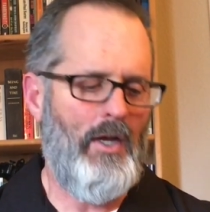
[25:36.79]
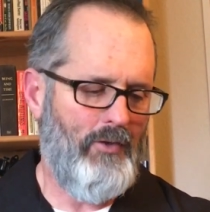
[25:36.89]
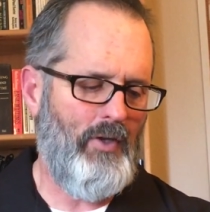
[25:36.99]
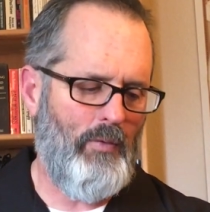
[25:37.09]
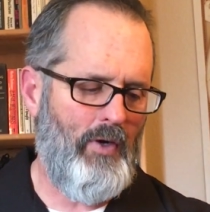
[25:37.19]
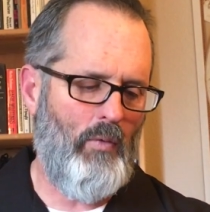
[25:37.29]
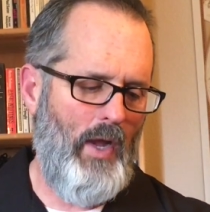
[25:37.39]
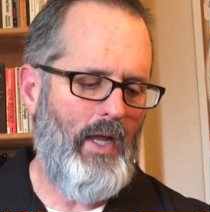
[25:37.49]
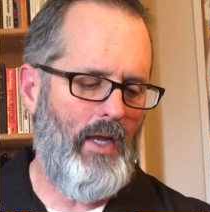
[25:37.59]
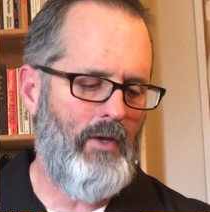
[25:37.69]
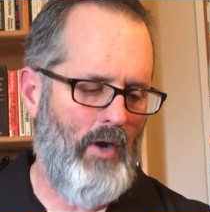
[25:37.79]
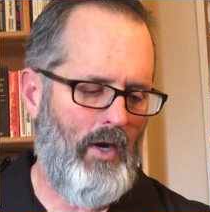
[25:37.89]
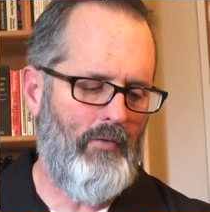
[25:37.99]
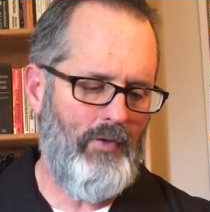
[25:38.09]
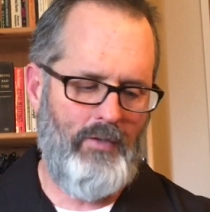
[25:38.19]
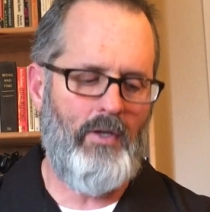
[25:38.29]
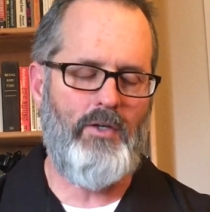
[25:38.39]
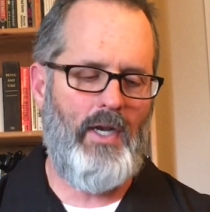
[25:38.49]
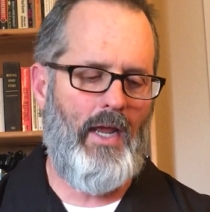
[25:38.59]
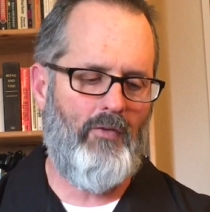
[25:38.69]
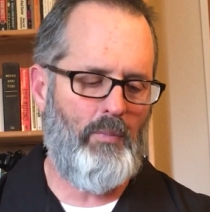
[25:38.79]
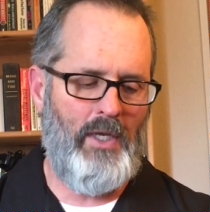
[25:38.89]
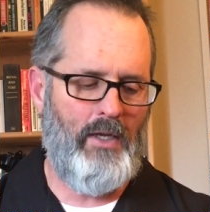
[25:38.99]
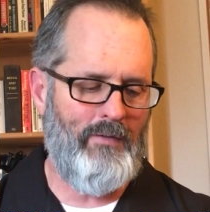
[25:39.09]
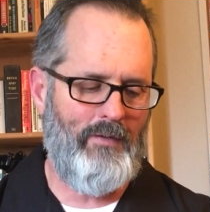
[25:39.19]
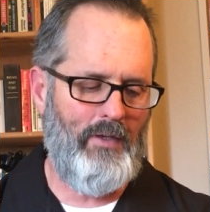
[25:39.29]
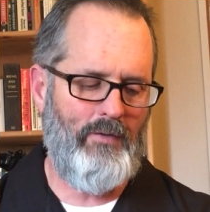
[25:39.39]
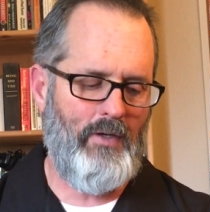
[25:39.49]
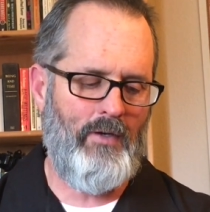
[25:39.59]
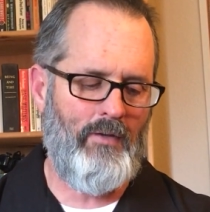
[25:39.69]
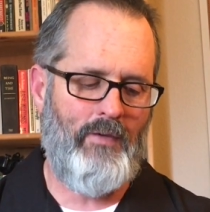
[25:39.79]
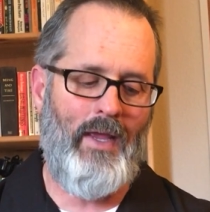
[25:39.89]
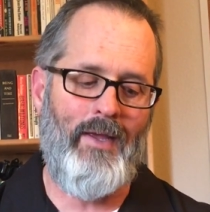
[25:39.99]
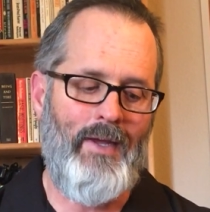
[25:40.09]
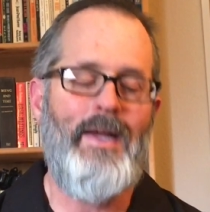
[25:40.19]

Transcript: So in a way, Narveson should have to be consistent and say,